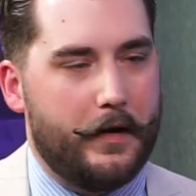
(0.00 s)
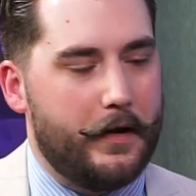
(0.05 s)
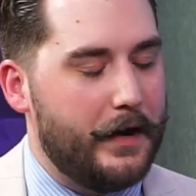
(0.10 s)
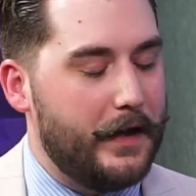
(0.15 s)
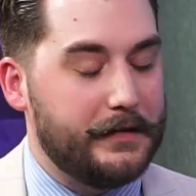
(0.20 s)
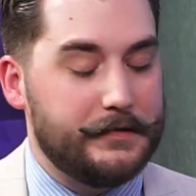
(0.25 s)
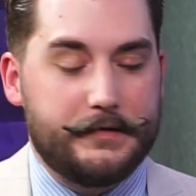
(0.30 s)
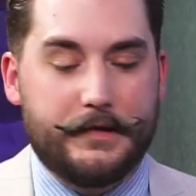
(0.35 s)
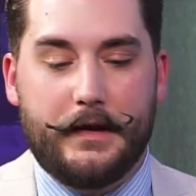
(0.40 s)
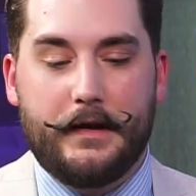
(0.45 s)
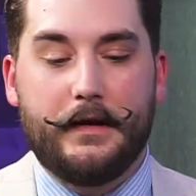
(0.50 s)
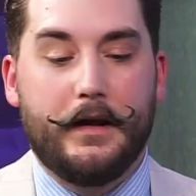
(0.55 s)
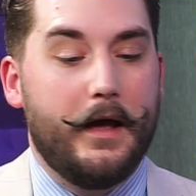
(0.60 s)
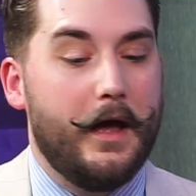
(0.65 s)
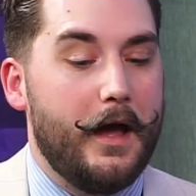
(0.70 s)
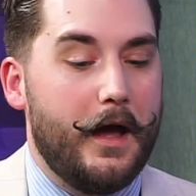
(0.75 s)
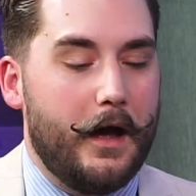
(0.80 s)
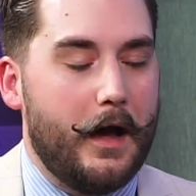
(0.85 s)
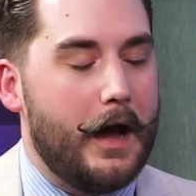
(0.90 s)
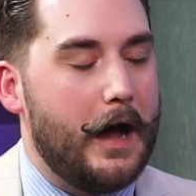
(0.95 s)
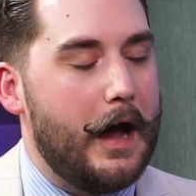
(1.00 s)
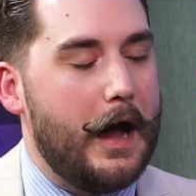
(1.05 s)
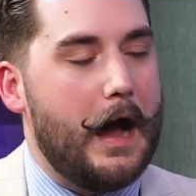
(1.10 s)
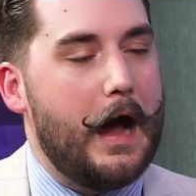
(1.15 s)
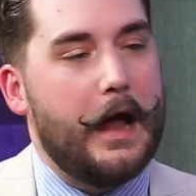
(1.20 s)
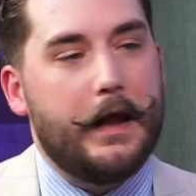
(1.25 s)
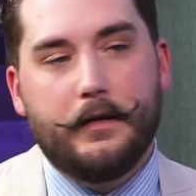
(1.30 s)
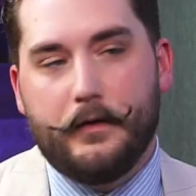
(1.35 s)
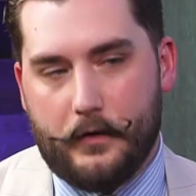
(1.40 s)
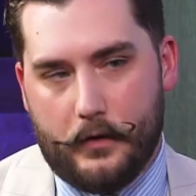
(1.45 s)
And I said,
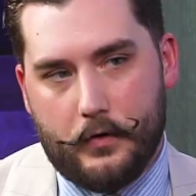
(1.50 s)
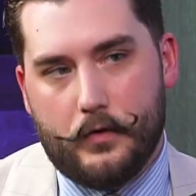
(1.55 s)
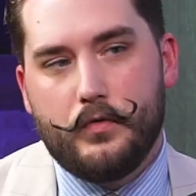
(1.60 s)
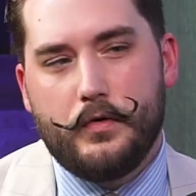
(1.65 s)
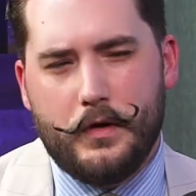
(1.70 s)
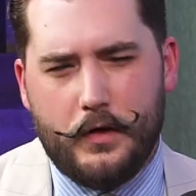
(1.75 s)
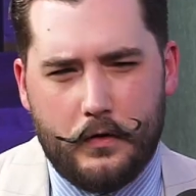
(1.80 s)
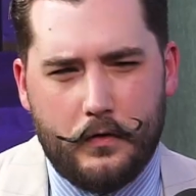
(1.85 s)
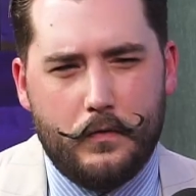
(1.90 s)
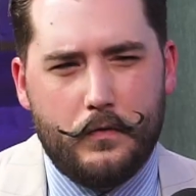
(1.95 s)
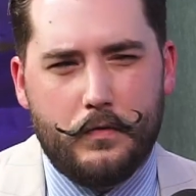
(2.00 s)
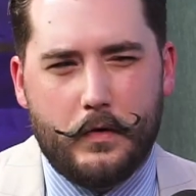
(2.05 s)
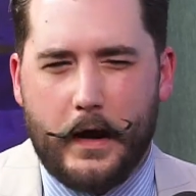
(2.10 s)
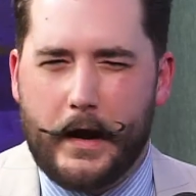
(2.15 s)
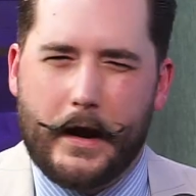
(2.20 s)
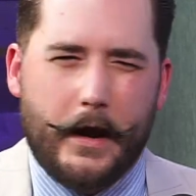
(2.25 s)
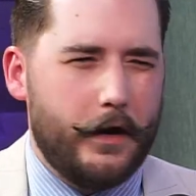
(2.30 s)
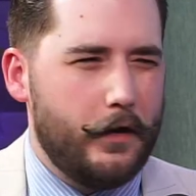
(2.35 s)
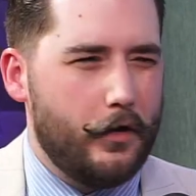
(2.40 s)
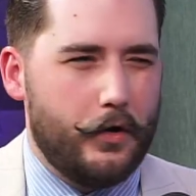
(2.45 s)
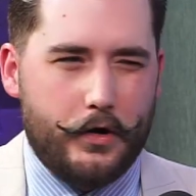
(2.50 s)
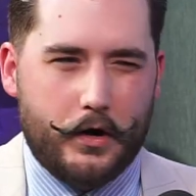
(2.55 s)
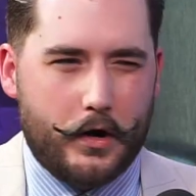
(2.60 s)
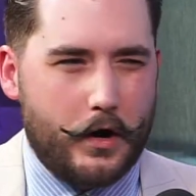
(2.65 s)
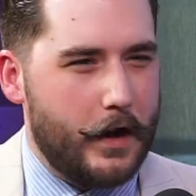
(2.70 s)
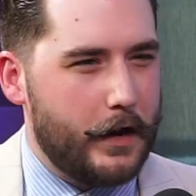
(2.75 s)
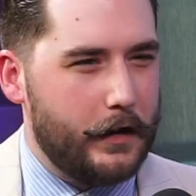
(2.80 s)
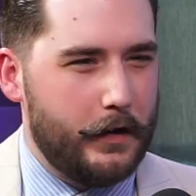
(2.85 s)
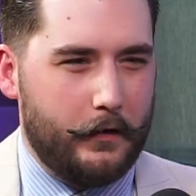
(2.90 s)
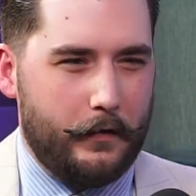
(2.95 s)
I know you, and I know you're
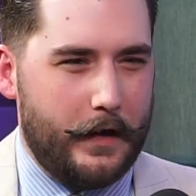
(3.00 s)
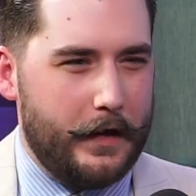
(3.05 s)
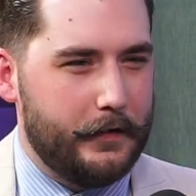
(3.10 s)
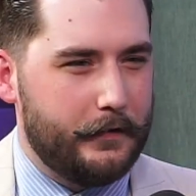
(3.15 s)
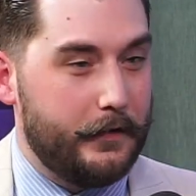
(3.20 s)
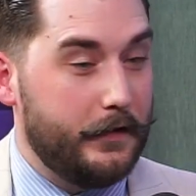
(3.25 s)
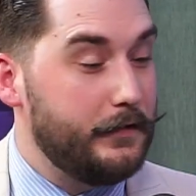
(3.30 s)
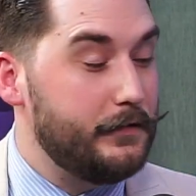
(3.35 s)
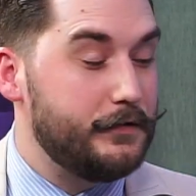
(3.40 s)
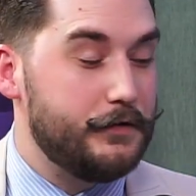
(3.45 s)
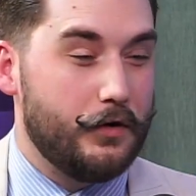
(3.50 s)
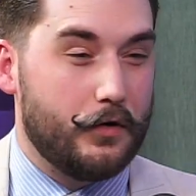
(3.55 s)
not going to like this.